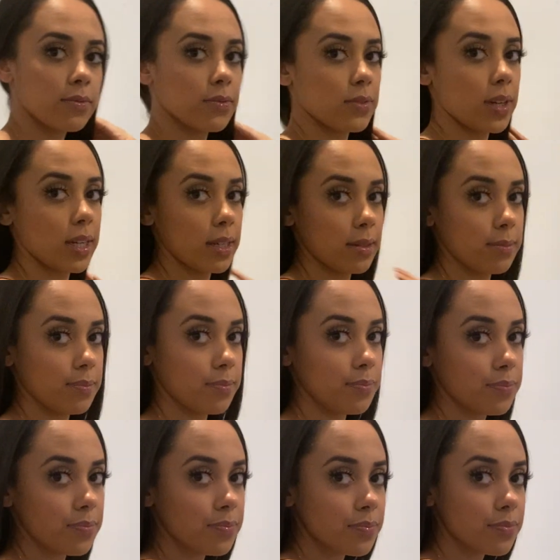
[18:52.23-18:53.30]
from
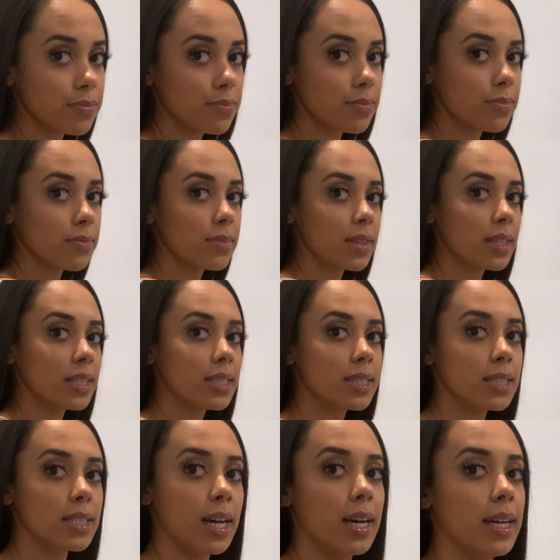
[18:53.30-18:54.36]
this
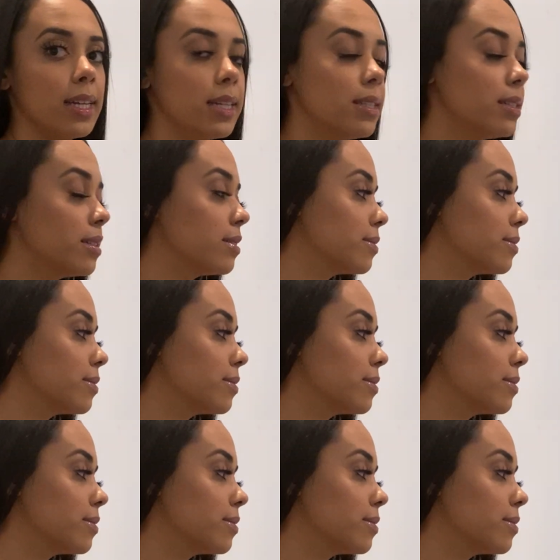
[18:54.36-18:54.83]
side,